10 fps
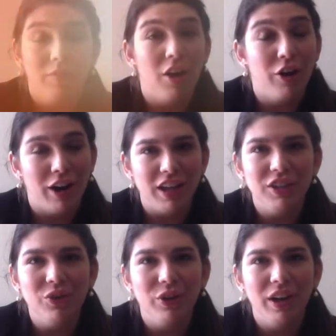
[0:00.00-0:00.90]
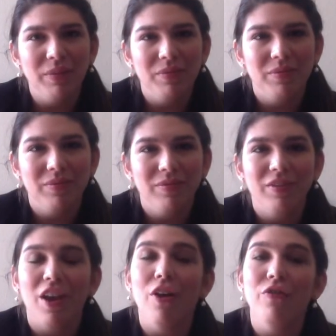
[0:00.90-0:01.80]
Our next story,
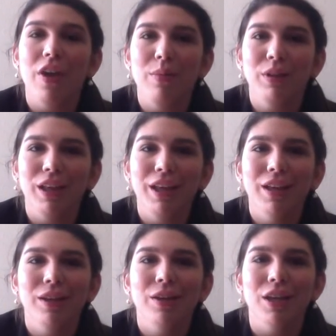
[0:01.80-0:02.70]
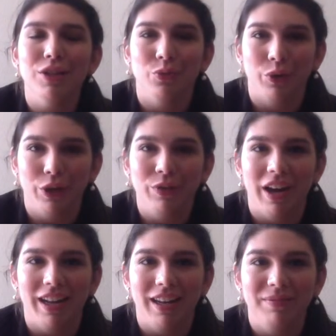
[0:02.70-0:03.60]
a family is
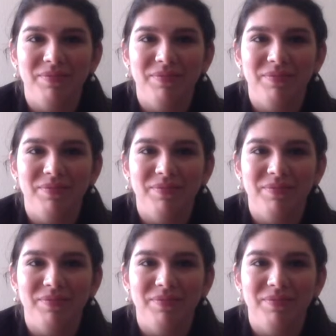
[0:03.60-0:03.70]
reunited.